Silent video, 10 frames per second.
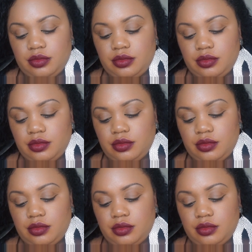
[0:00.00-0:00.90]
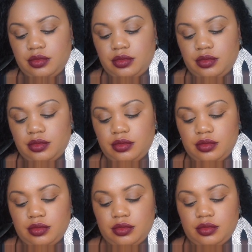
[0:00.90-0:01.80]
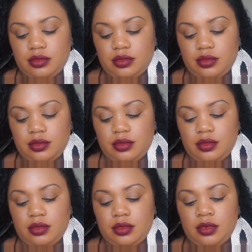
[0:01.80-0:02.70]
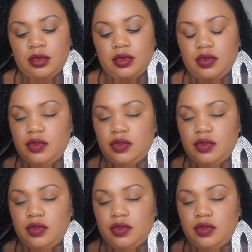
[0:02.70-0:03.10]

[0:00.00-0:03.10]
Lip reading: Nobody speaks.